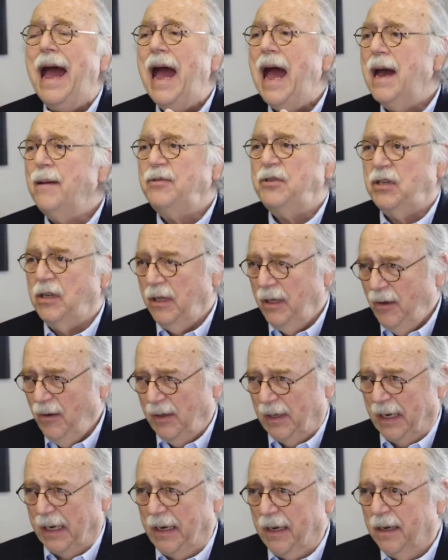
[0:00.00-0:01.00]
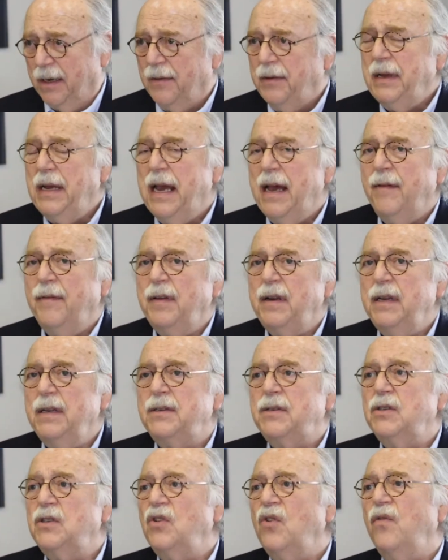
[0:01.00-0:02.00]
Absolutely. The
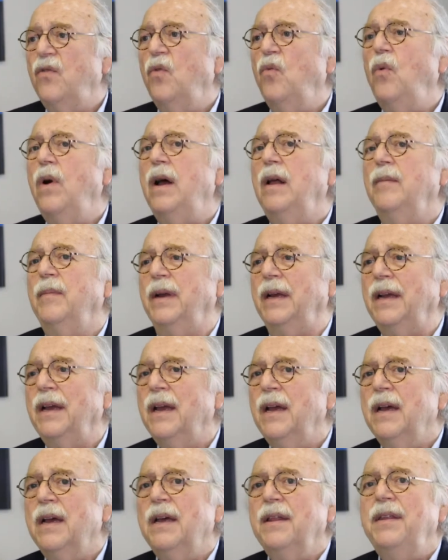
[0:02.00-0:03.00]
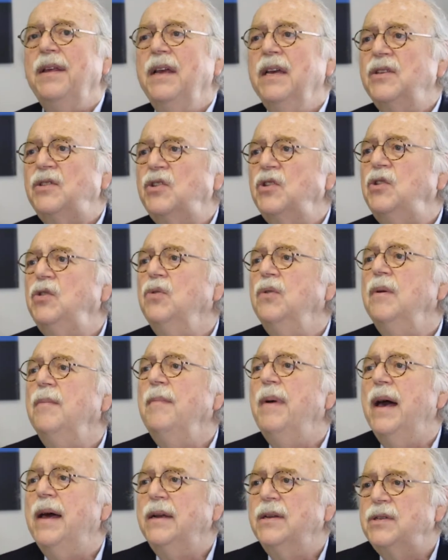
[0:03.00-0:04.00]
evidence is overwhelming. The Institute of
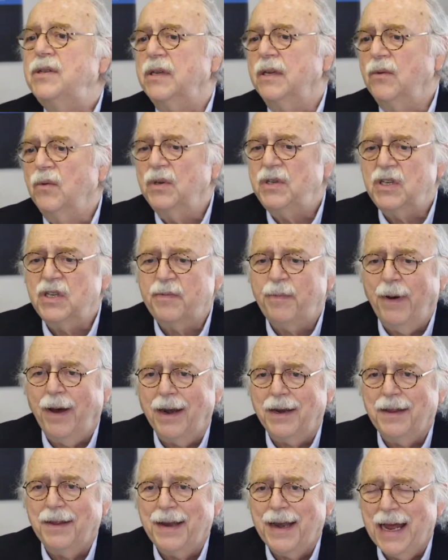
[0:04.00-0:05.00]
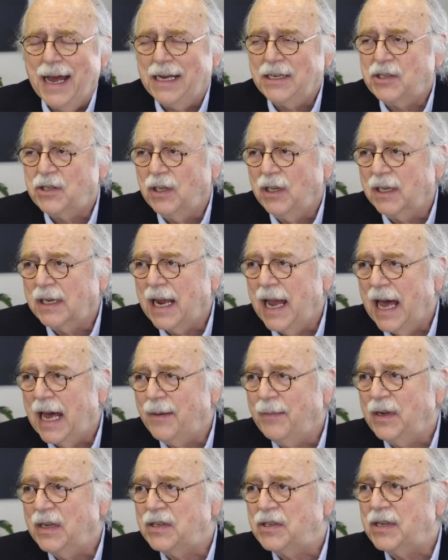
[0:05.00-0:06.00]
Medicine, which is part of the National
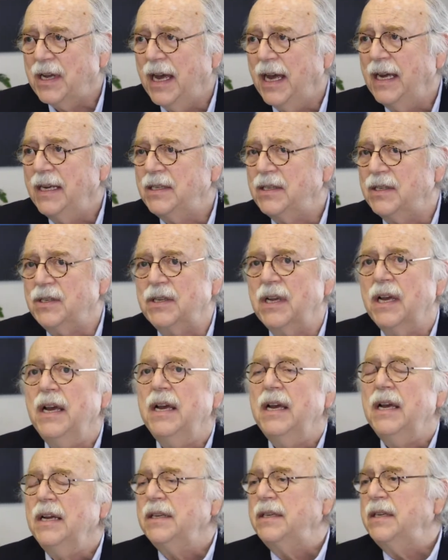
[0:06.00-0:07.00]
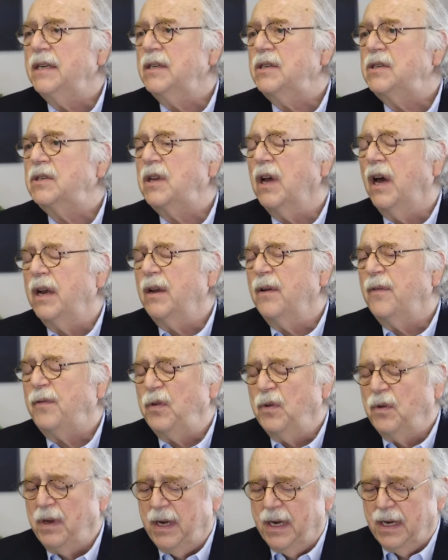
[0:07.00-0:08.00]
Academy of Sciences, did a study a
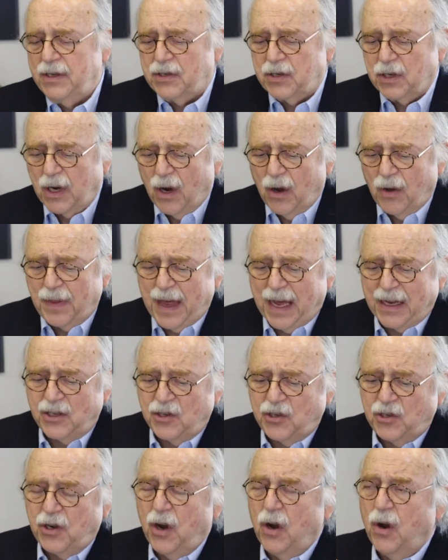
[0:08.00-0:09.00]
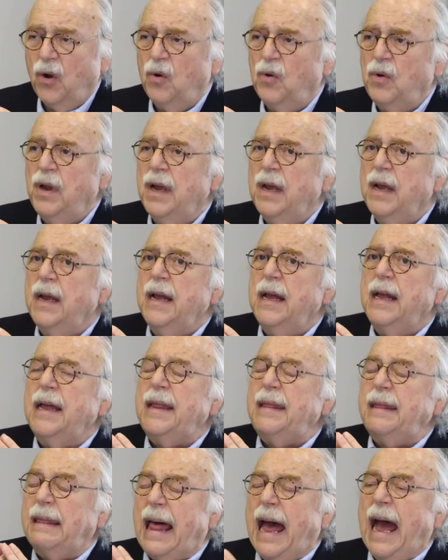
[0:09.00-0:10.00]
few years ago that showed
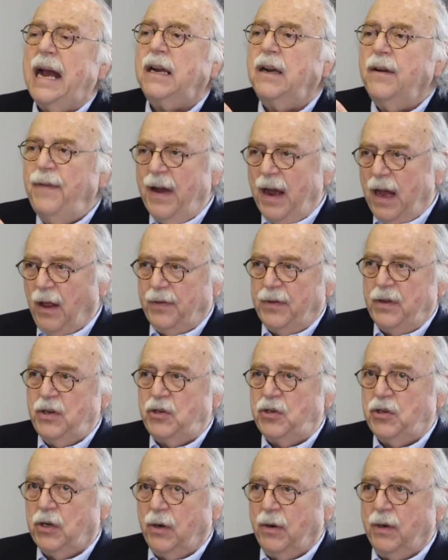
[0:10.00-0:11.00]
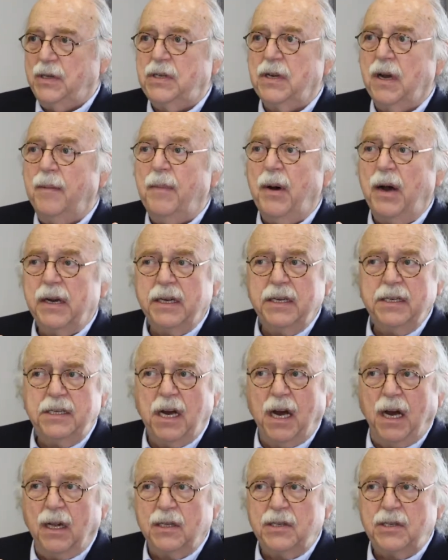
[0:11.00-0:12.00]
lack of health insurance among
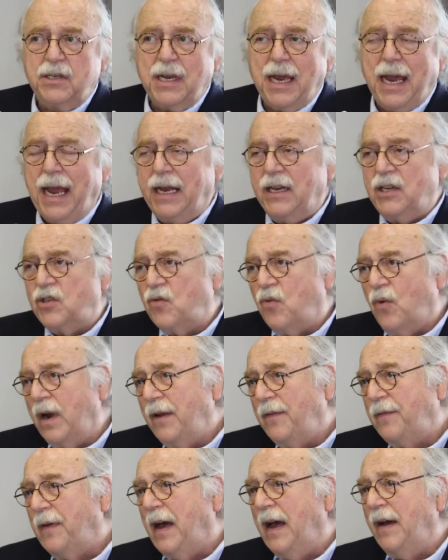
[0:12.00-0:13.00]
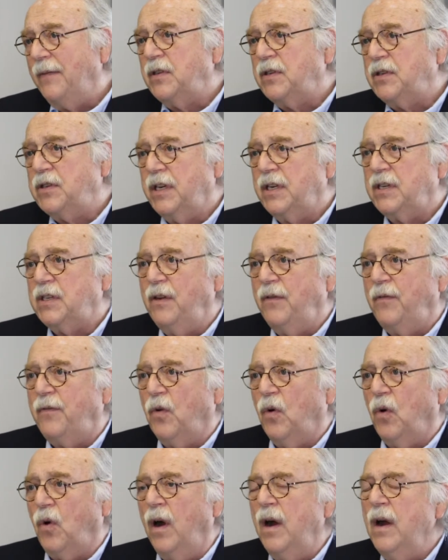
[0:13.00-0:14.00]
adults aged 25 to
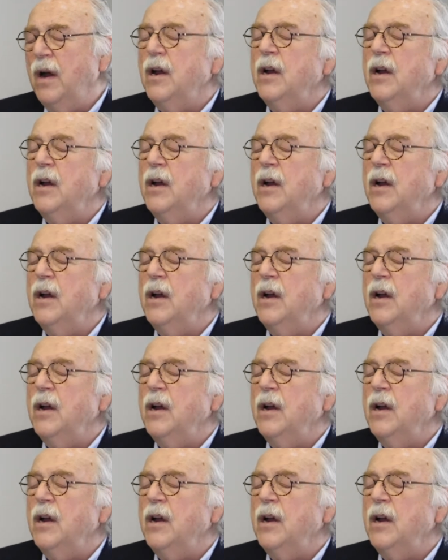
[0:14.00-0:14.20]
64